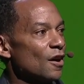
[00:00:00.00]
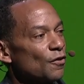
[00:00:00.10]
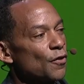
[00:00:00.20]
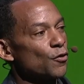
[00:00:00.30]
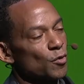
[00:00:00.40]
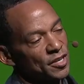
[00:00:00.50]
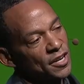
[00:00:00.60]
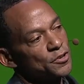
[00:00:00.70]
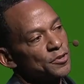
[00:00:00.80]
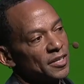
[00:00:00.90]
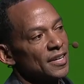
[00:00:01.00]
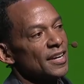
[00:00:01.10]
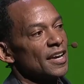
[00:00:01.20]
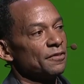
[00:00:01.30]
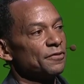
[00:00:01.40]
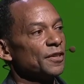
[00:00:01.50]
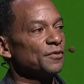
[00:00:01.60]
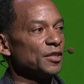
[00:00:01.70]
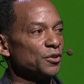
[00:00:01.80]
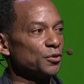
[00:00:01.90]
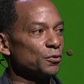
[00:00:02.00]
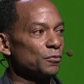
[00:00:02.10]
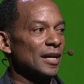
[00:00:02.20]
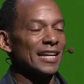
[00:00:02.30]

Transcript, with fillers: of over 152.